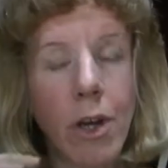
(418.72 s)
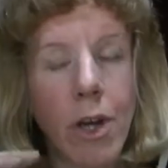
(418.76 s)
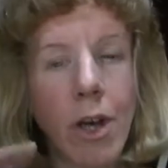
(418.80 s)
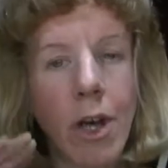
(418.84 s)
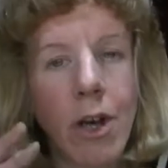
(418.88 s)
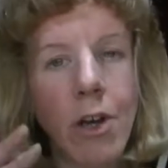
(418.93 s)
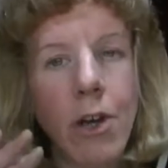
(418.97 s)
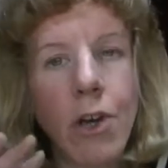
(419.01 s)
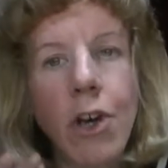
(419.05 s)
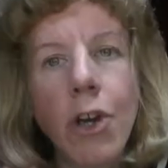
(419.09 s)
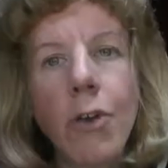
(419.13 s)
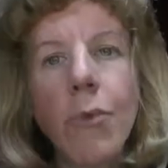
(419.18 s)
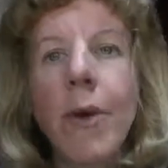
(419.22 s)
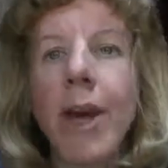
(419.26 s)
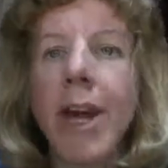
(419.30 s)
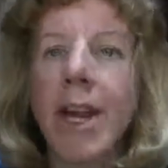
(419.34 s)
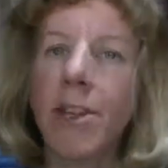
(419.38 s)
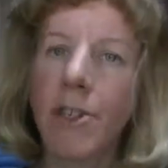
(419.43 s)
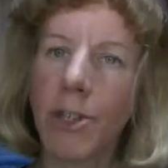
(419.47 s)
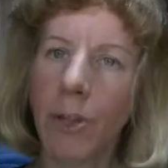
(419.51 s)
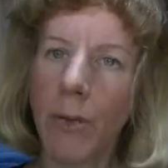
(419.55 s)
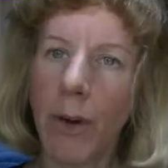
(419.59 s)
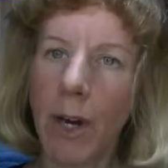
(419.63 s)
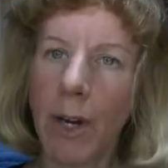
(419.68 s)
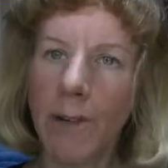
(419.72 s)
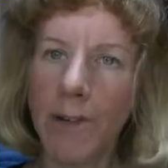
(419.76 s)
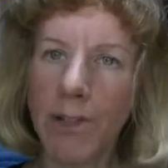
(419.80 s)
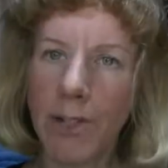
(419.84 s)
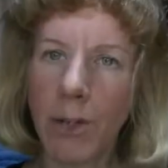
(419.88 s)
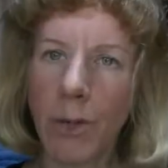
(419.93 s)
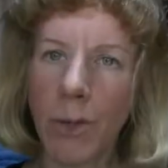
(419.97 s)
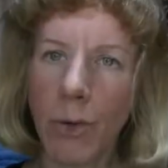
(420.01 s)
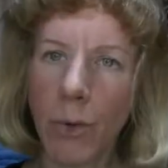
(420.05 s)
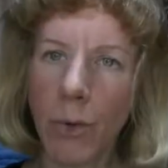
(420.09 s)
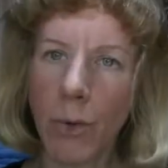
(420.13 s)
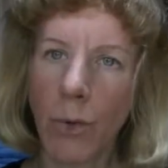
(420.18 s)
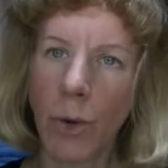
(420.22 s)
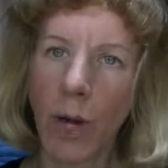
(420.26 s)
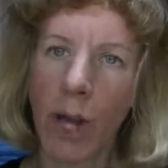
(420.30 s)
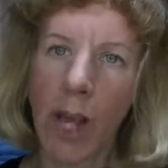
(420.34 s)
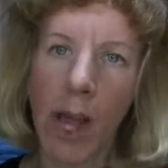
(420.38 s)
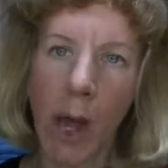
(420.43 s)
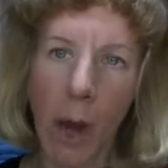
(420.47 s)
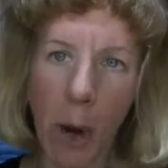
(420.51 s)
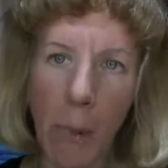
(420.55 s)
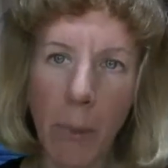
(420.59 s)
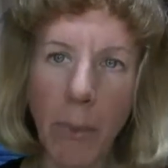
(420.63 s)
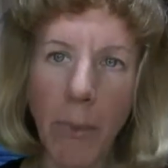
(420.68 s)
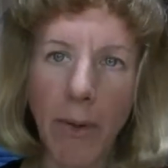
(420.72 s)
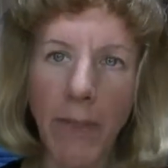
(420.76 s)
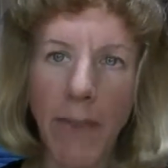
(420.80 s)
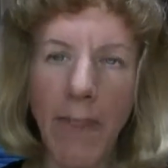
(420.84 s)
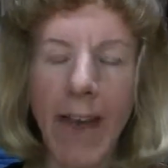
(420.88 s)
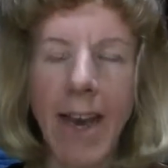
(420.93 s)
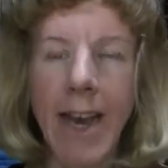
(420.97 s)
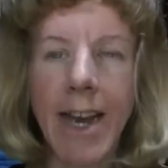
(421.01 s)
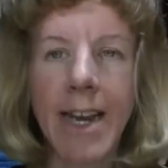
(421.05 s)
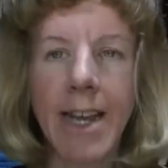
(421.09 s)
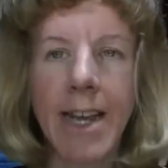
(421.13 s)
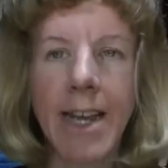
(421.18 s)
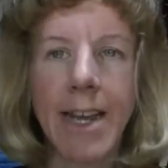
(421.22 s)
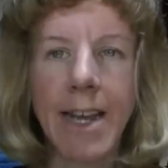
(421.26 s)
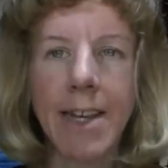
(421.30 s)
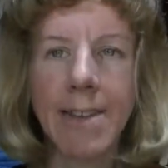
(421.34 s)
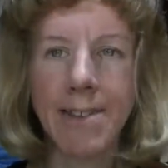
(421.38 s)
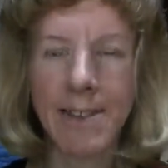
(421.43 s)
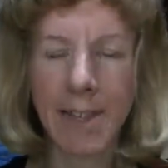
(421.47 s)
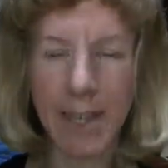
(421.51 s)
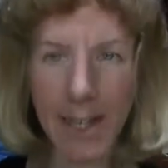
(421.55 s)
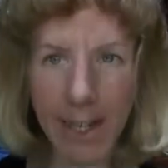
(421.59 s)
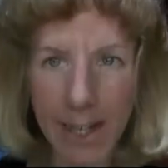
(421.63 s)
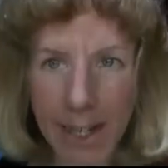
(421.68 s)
a good way to also help with that is get